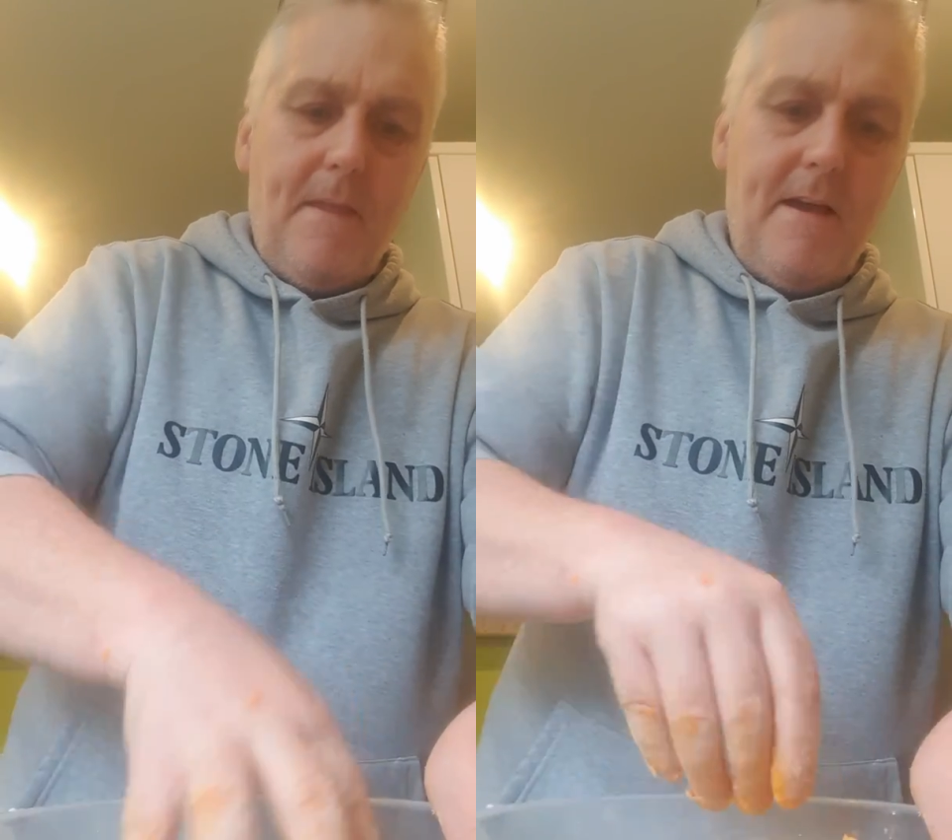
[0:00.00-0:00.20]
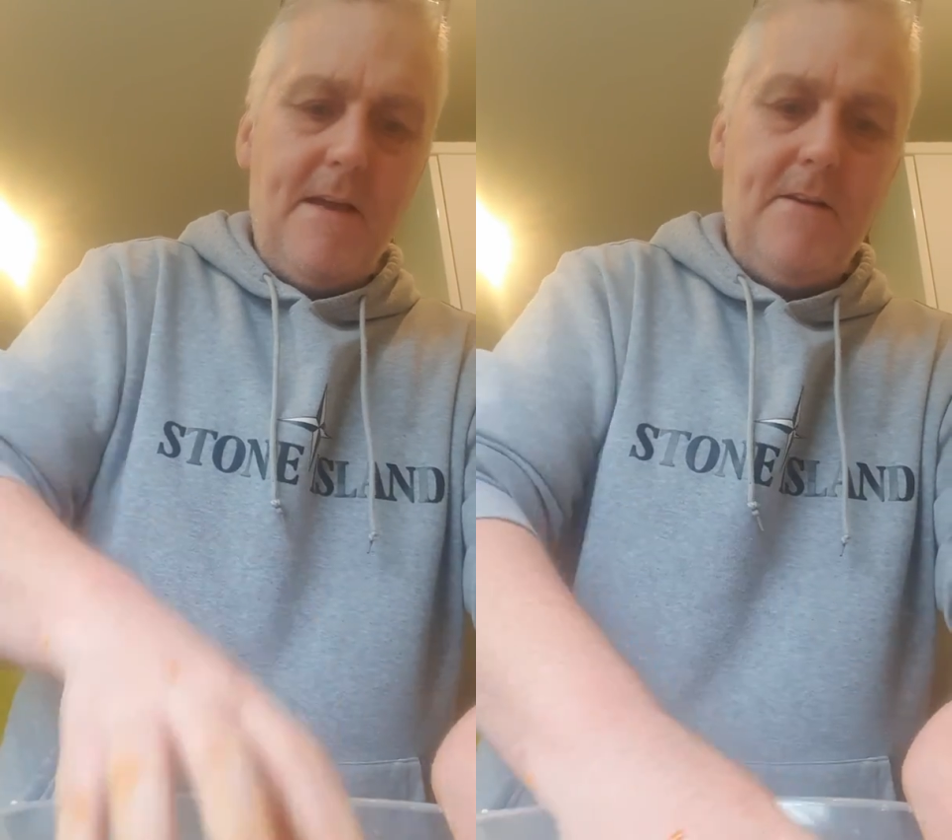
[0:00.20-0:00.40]

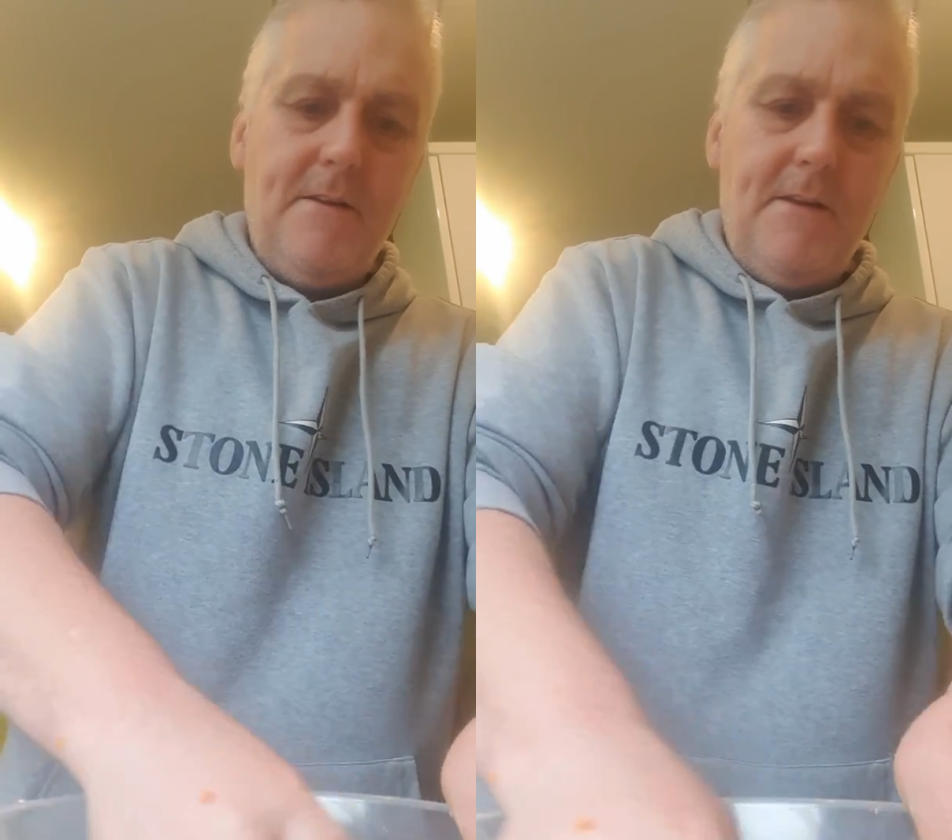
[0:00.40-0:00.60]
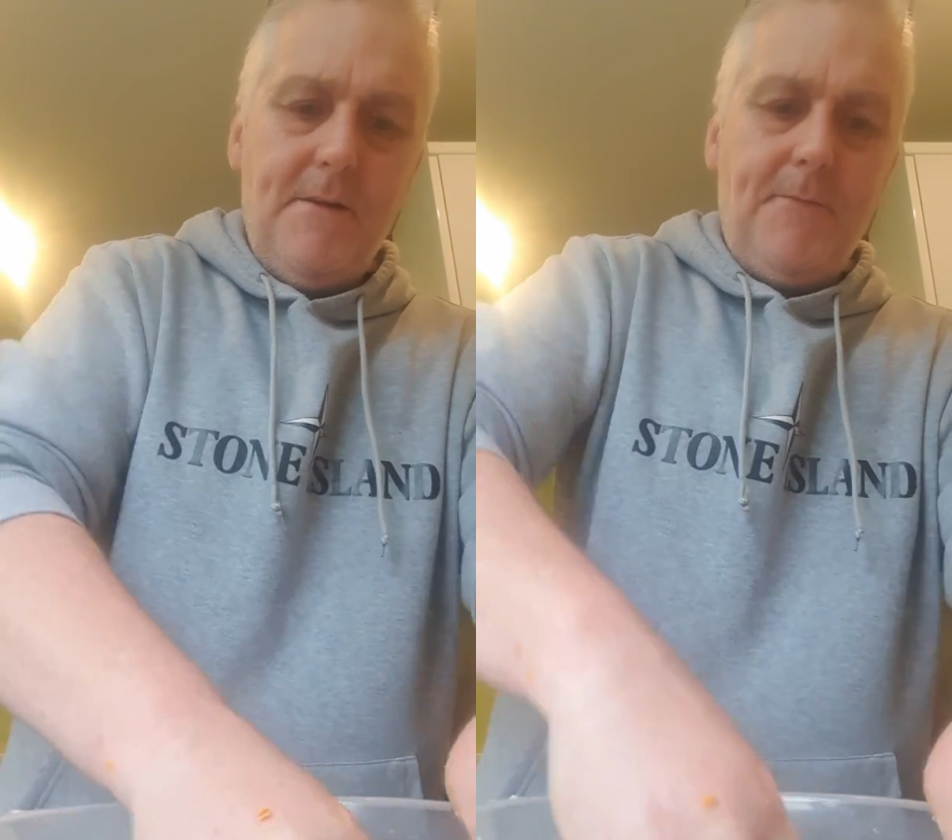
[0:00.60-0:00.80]
and
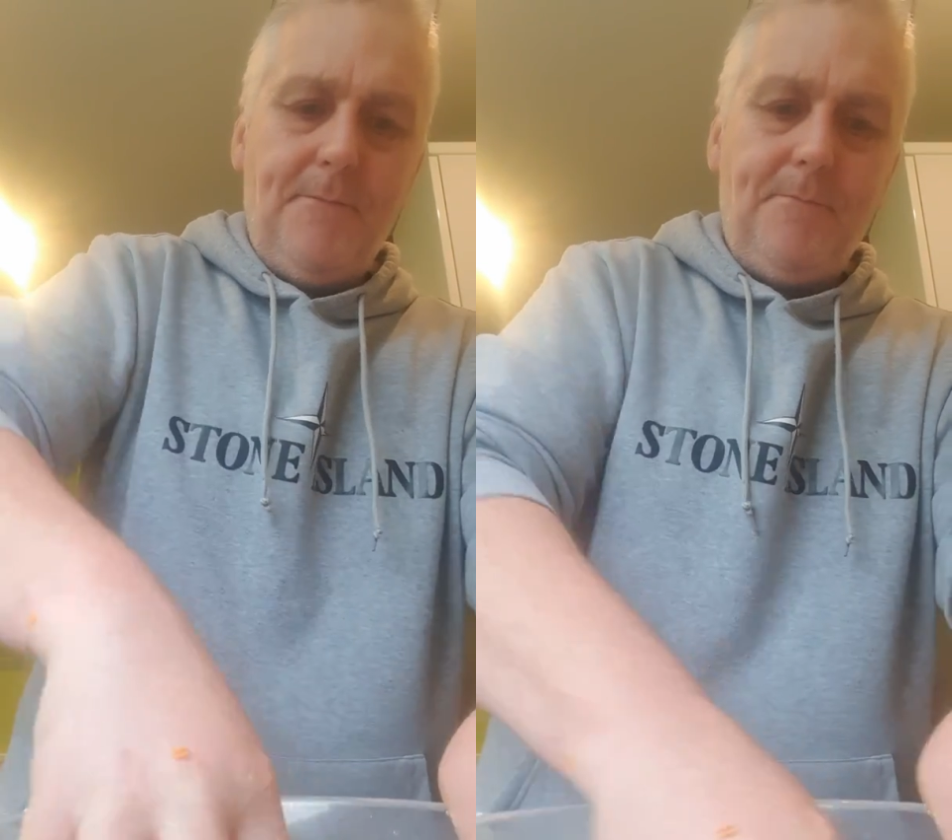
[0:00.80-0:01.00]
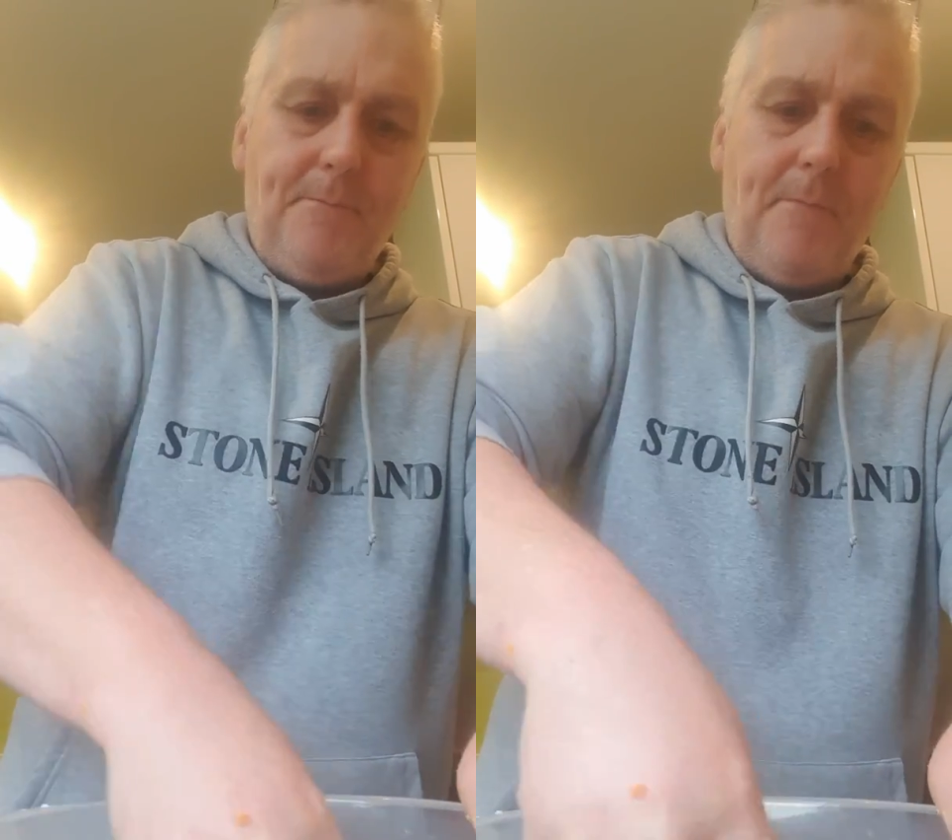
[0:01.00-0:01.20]

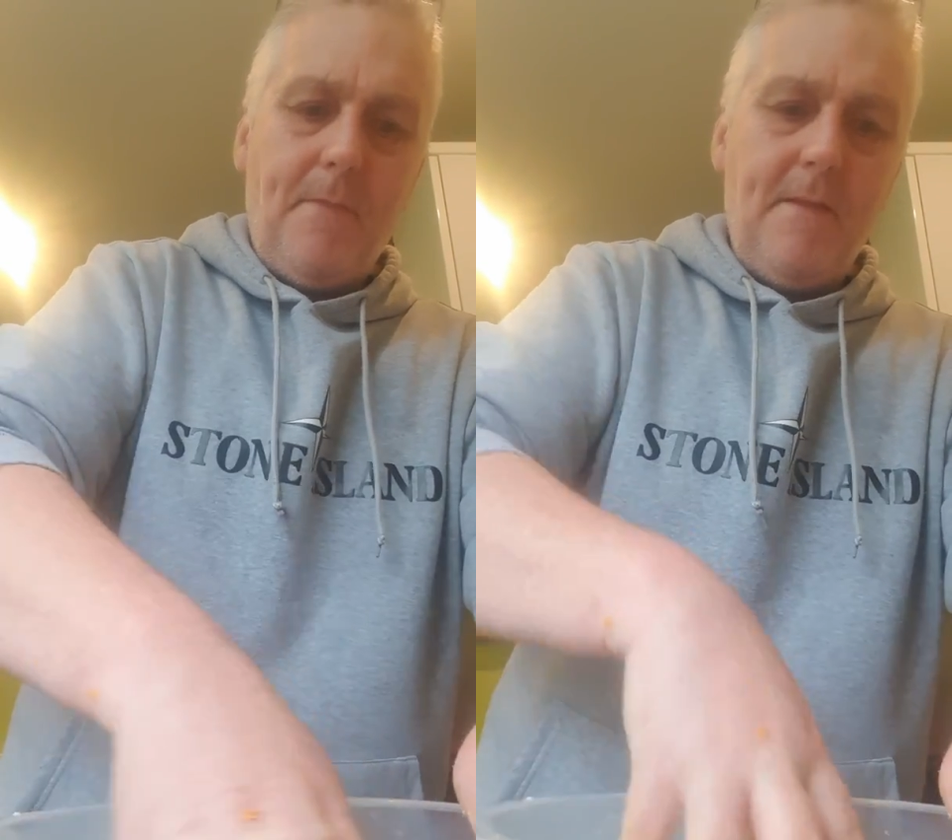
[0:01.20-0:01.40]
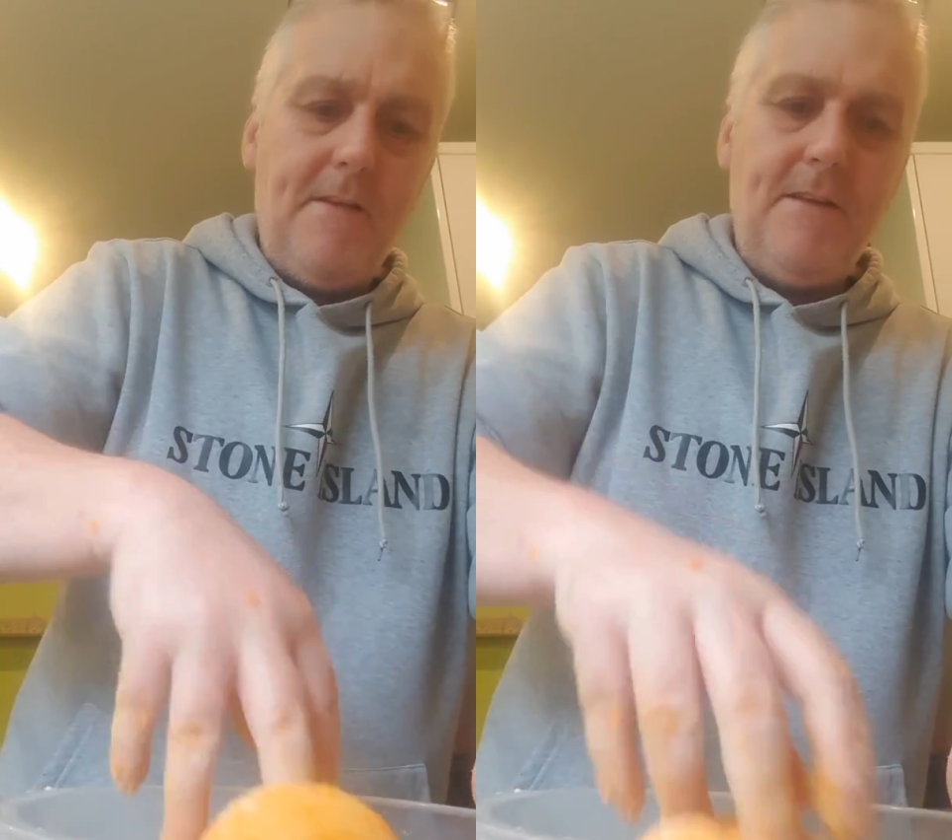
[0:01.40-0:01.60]

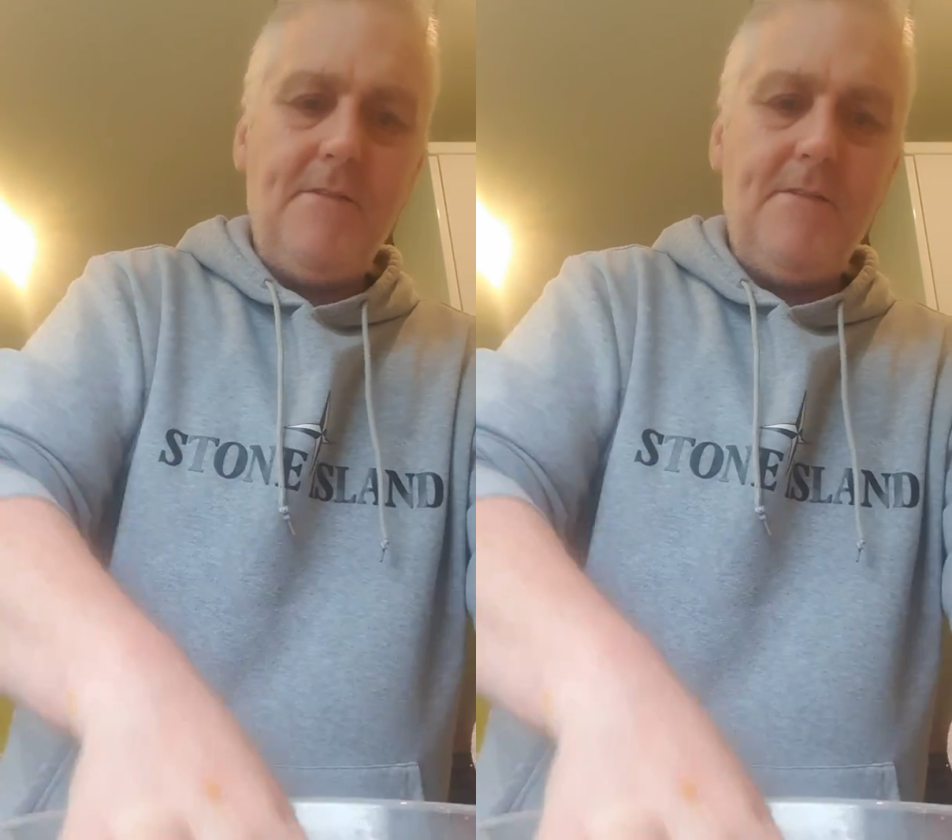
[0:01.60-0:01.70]
you